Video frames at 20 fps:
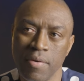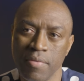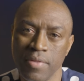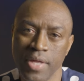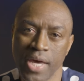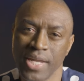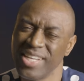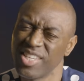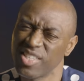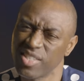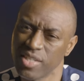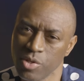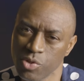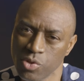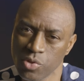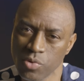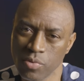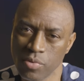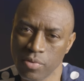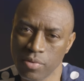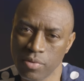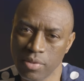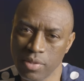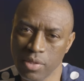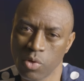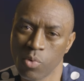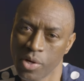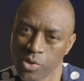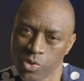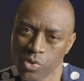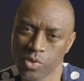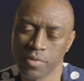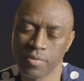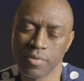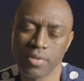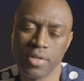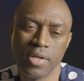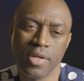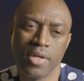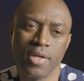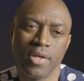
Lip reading: that essential question